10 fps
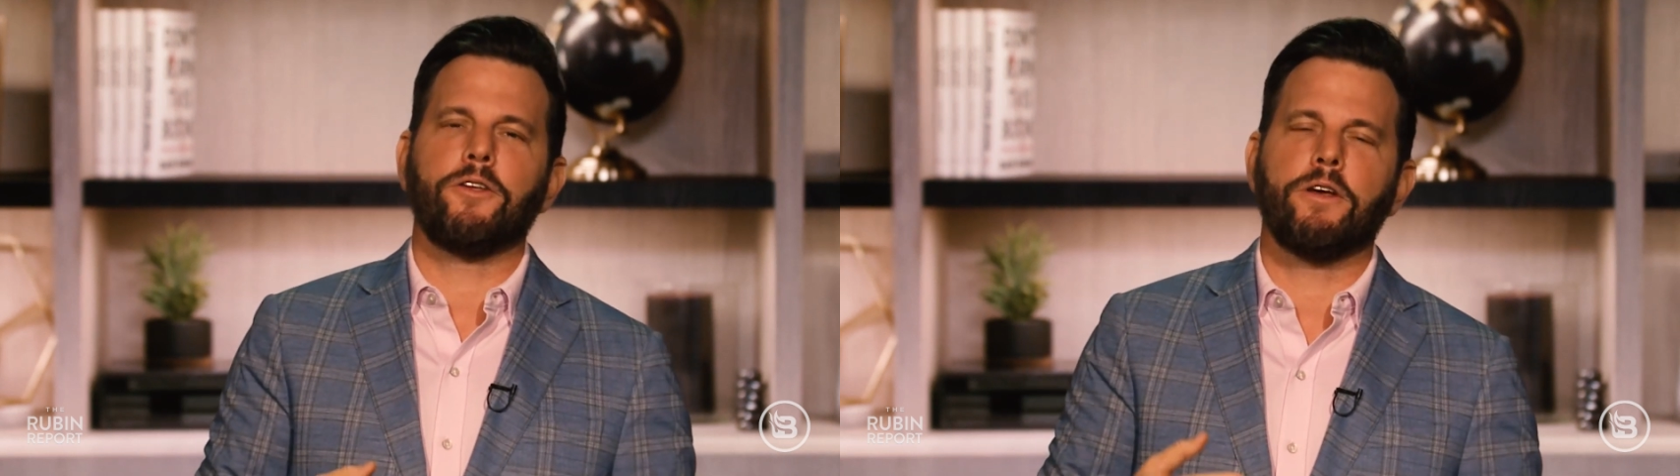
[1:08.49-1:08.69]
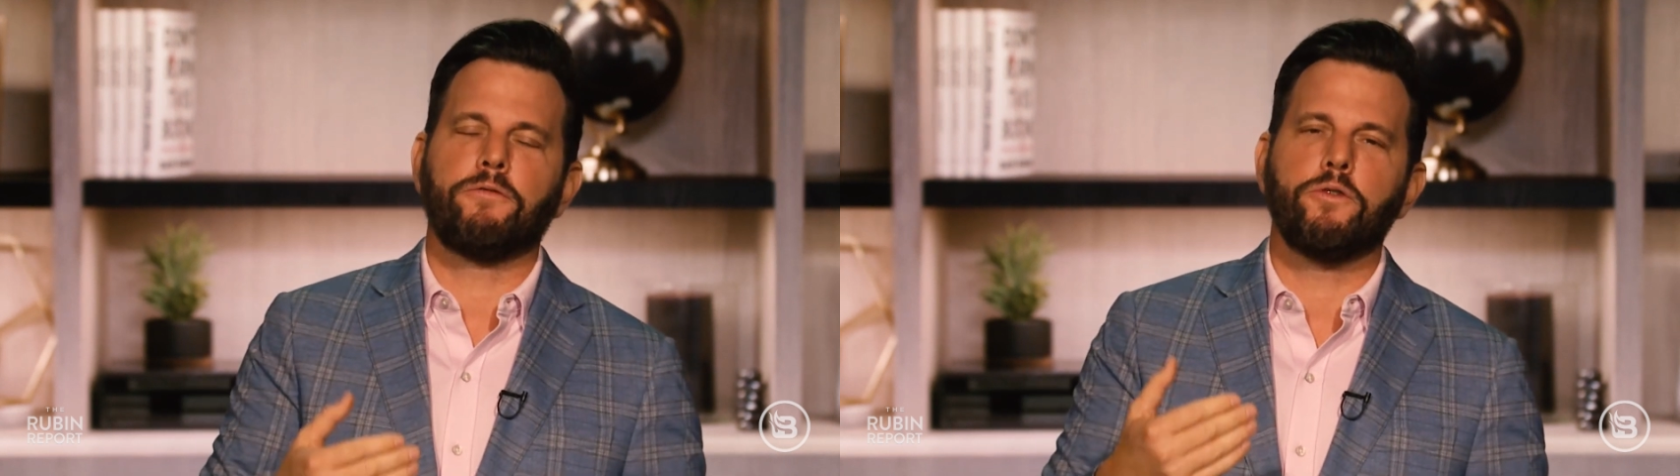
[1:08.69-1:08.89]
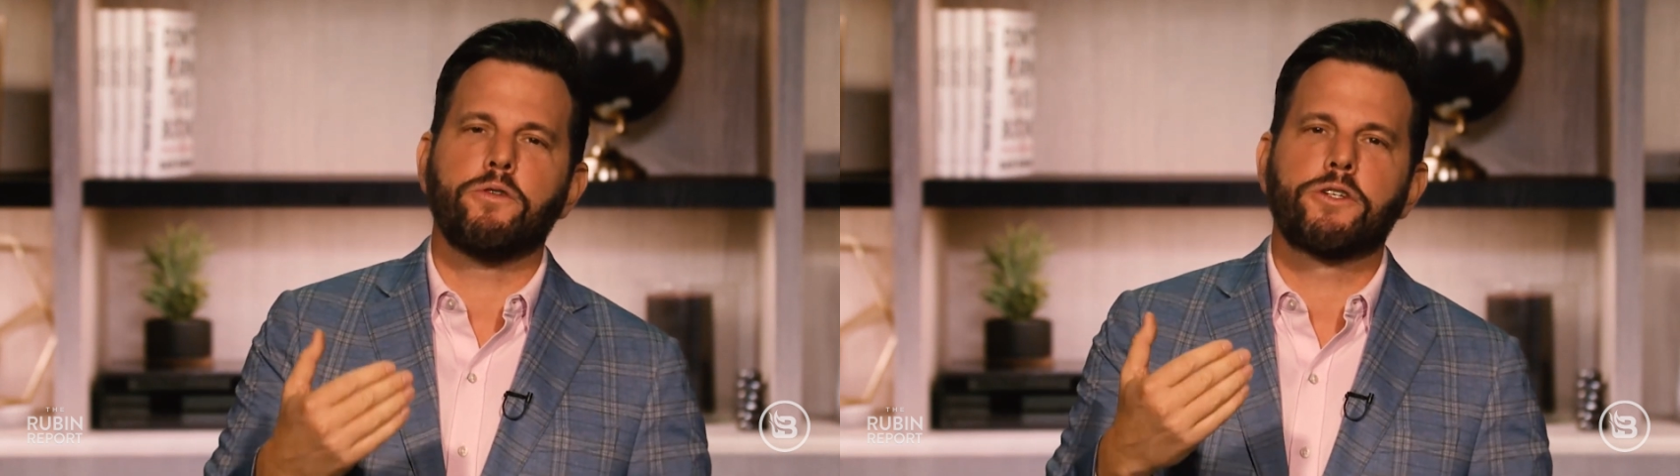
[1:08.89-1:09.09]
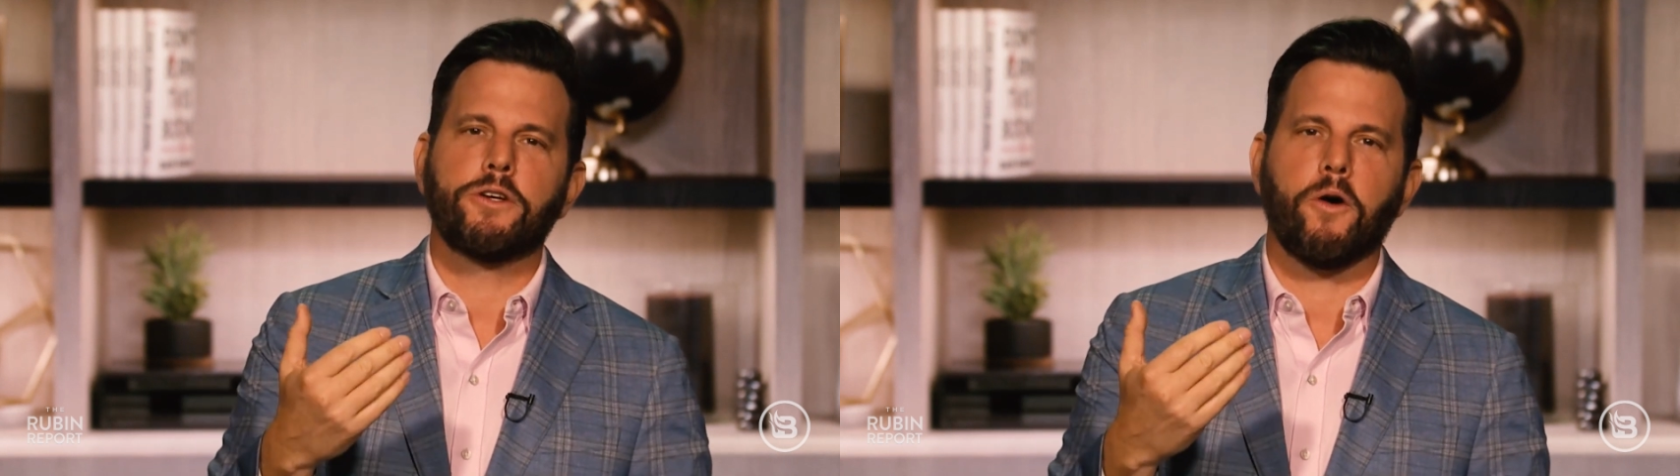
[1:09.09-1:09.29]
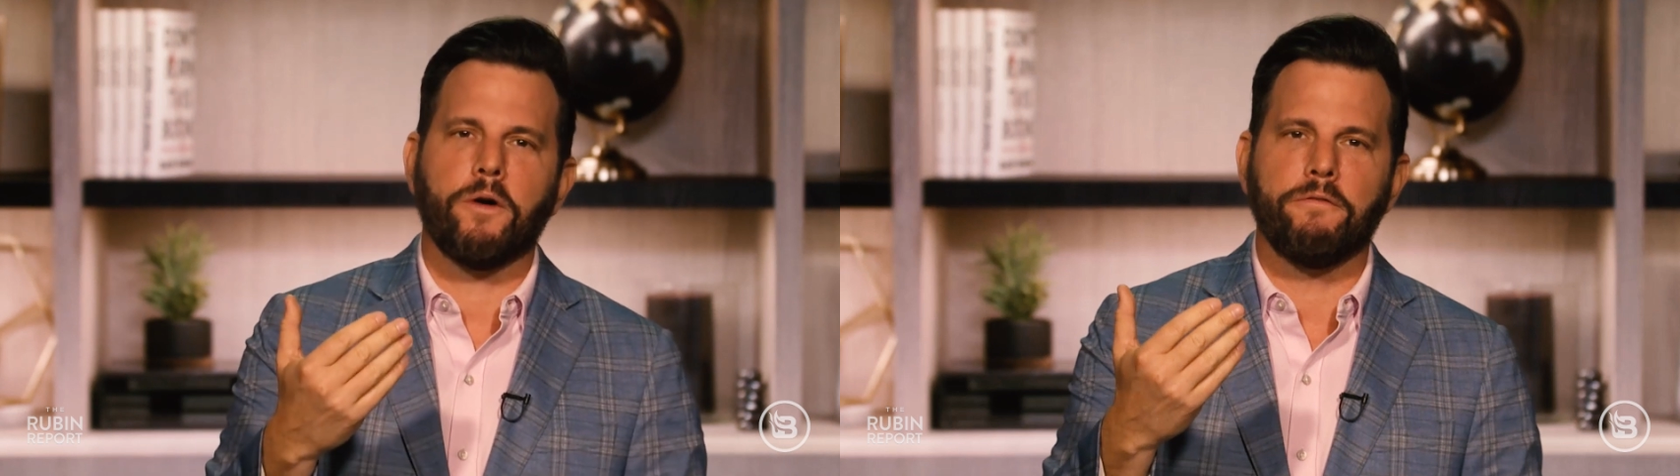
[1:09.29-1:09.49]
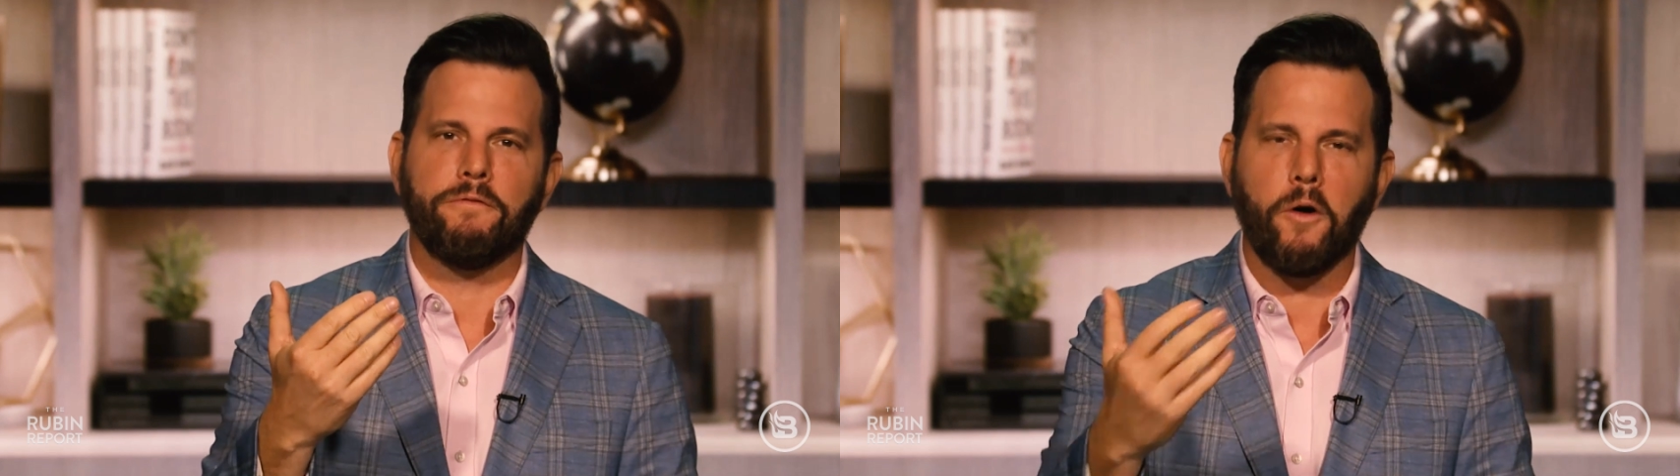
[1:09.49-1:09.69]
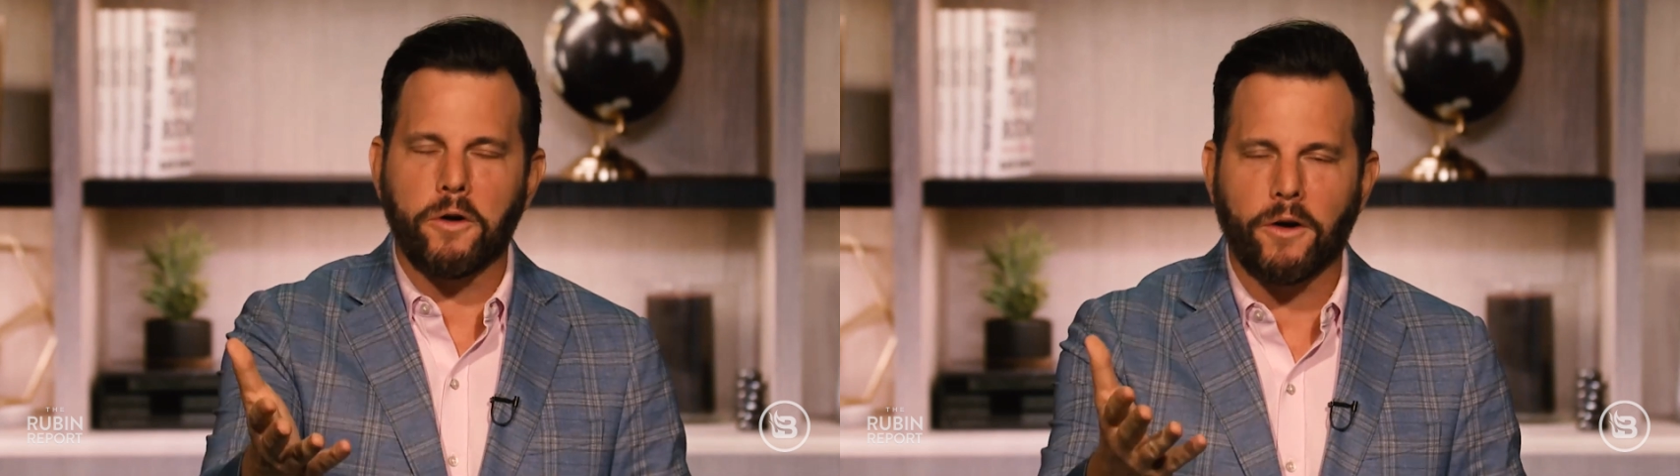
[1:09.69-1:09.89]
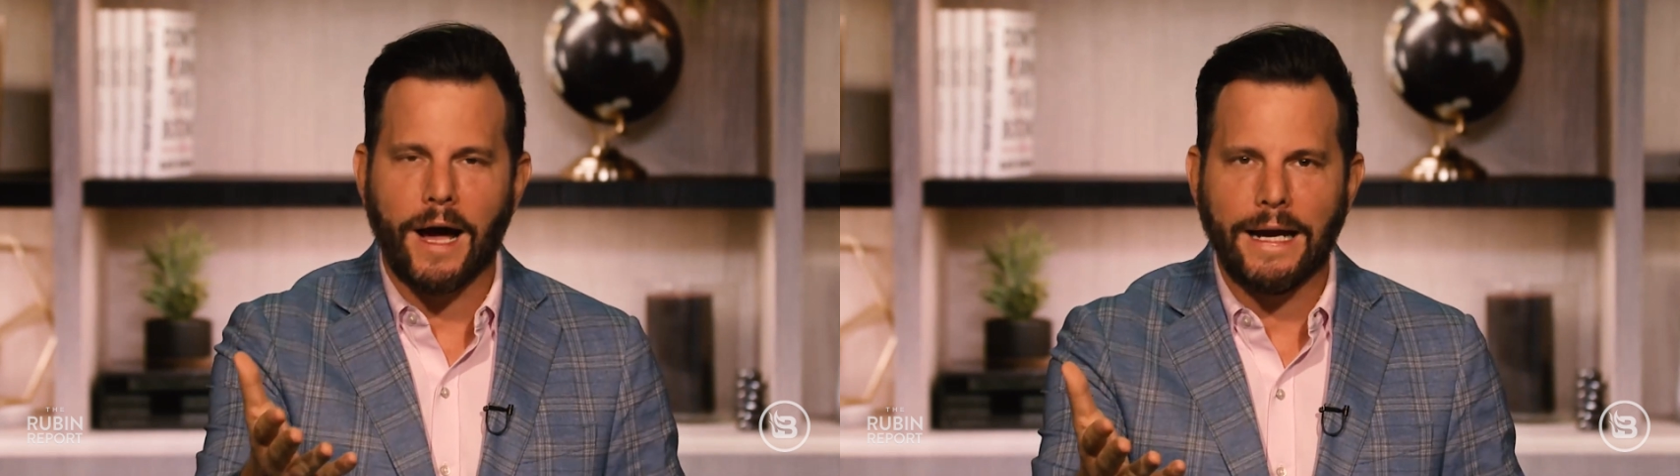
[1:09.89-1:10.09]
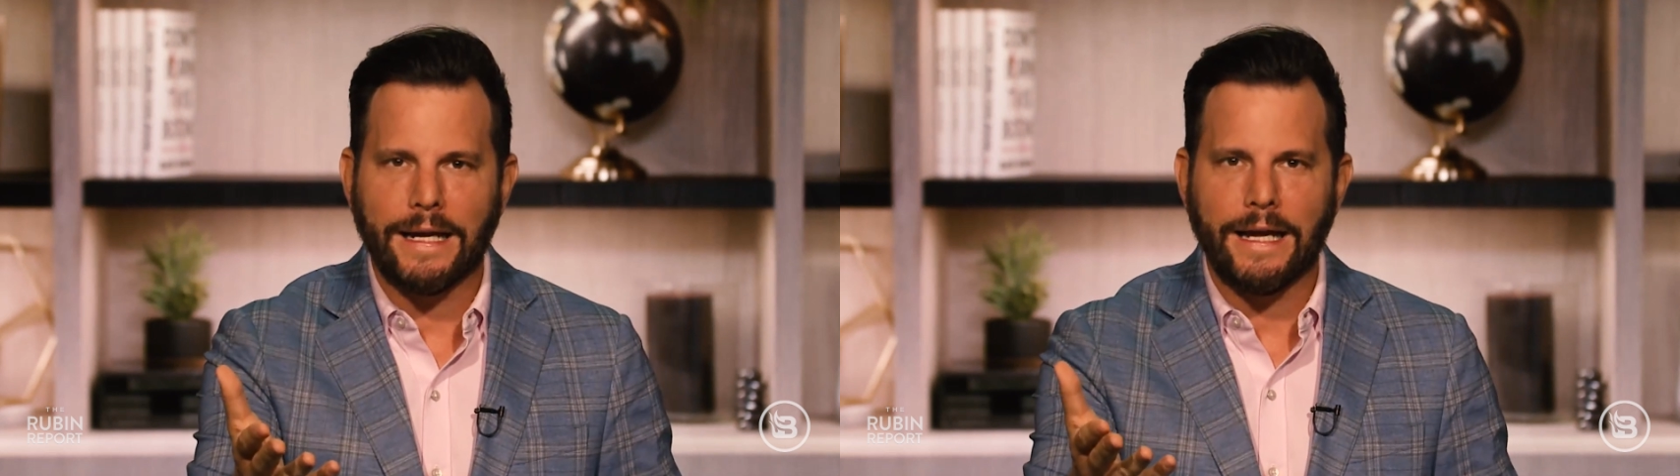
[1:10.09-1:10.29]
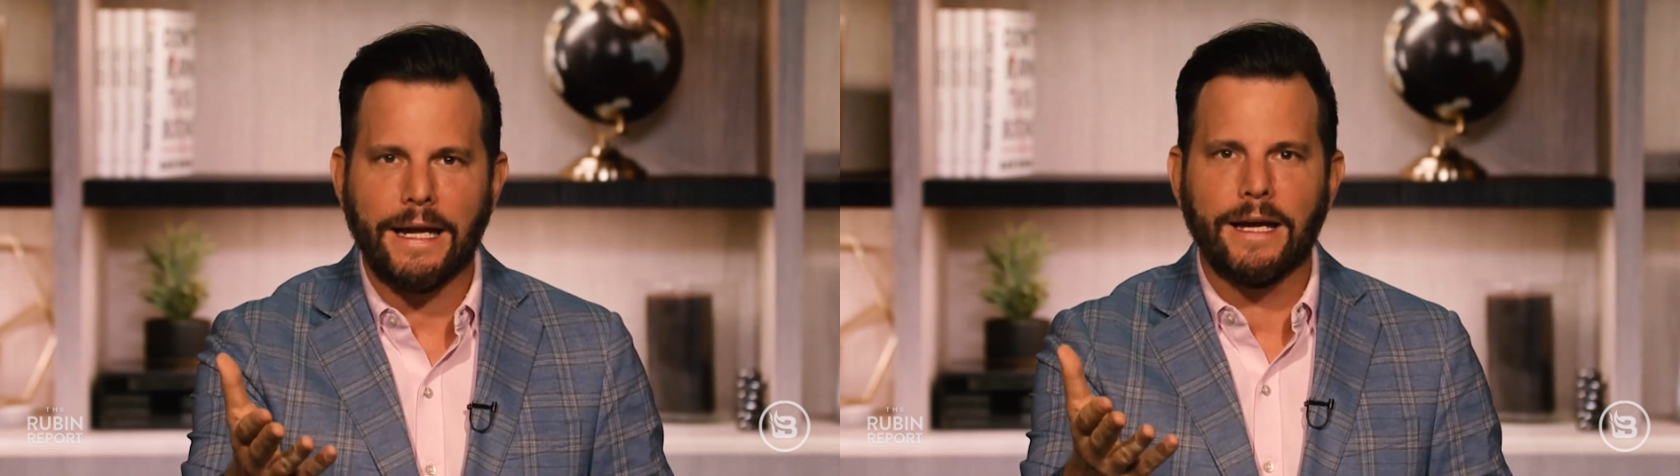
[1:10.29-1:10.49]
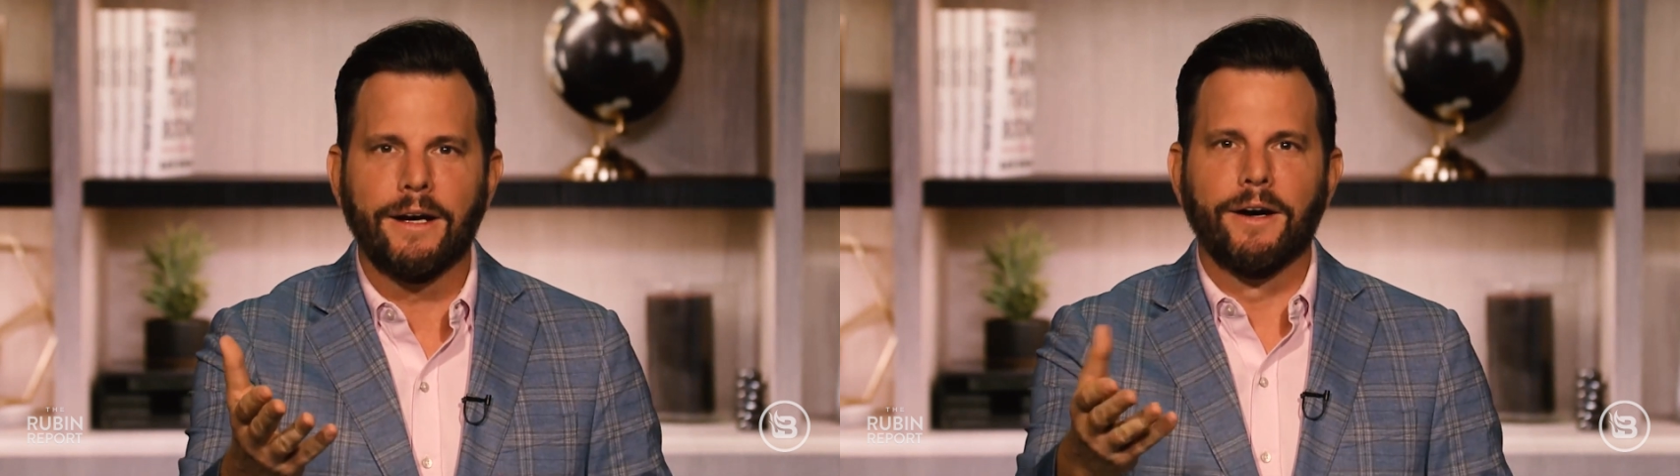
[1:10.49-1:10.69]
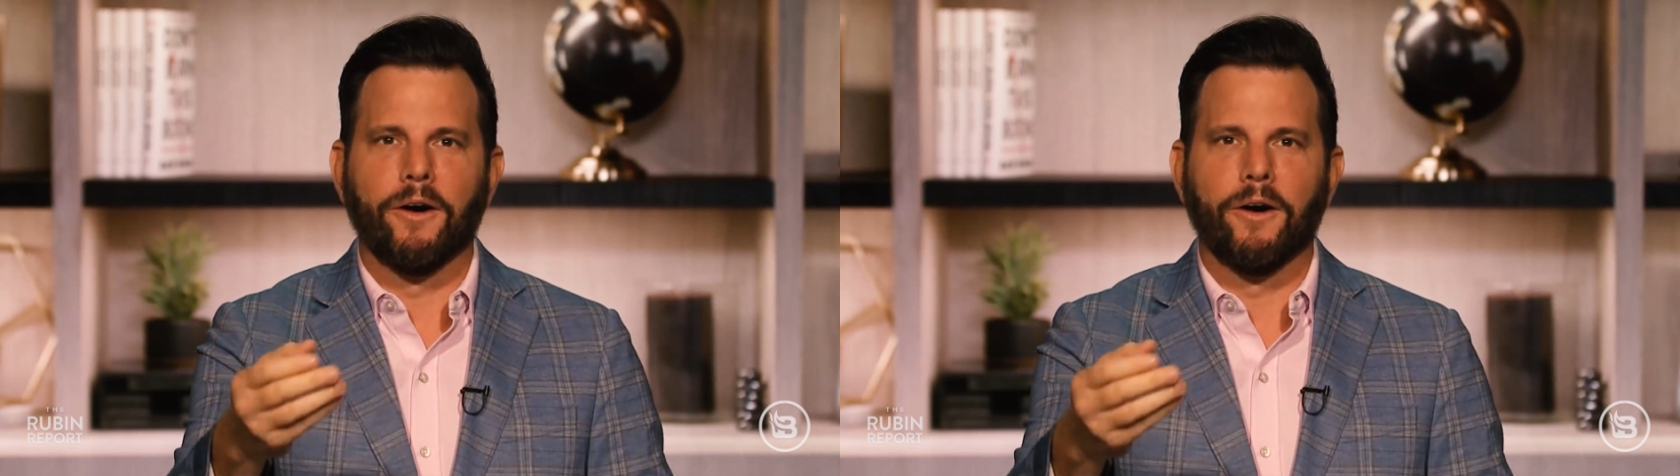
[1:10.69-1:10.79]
if you show a voter ID